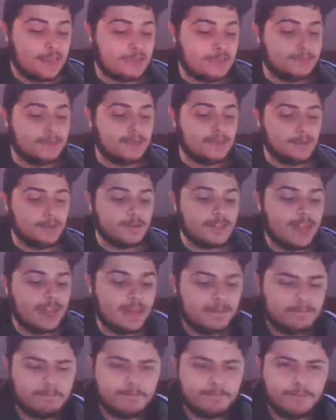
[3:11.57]
The special's
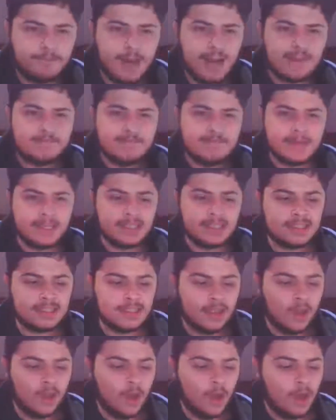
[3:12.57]
like 5 minutes
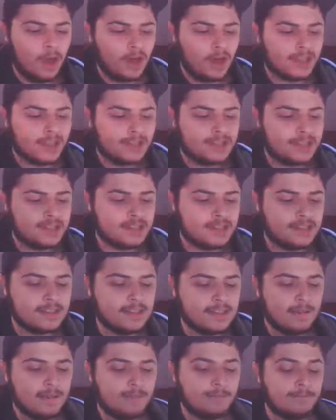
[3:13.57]
long.
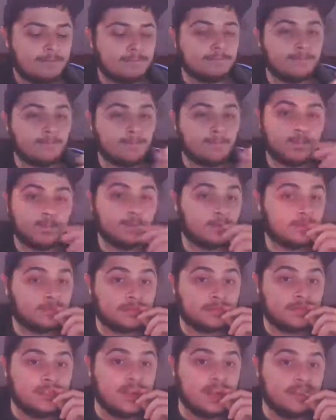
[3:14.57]
It's
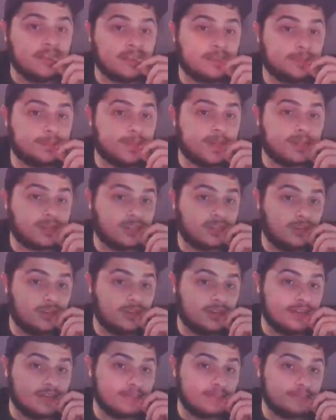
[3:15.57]
nothing special,
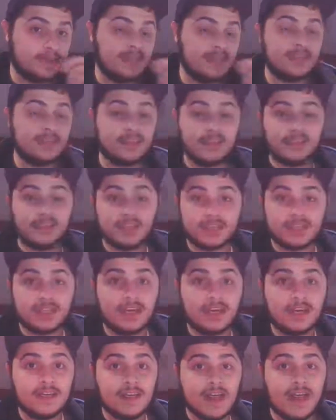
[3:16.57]
and it's basically just
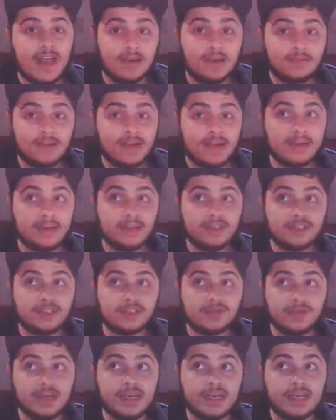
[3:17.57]
a narrator
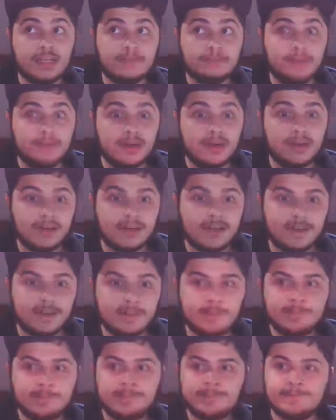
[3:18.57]
just reading the book.
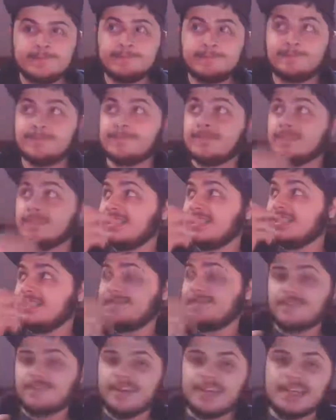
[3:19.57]
Kind of
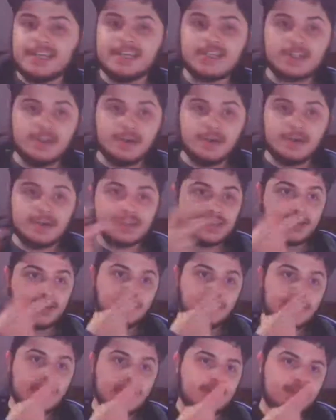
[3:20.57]
like Freaky Stories in a
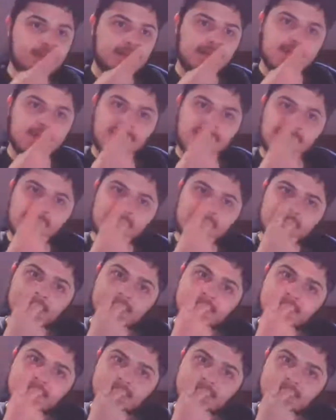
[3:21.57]
way.
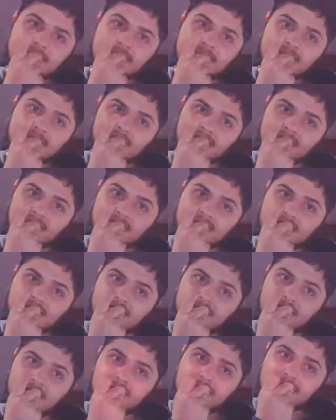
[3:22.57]
Except this is not Freaky
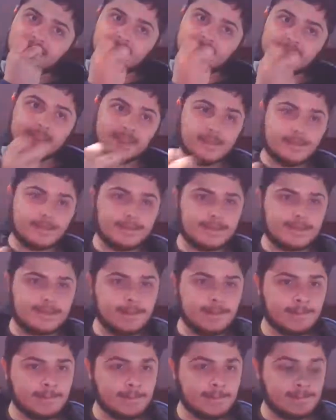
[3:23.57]
Stories, this is
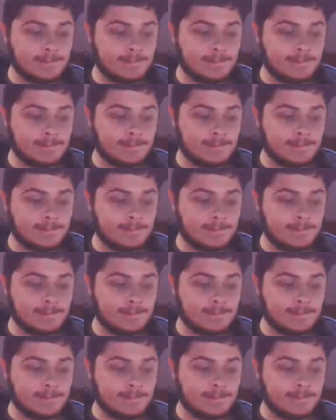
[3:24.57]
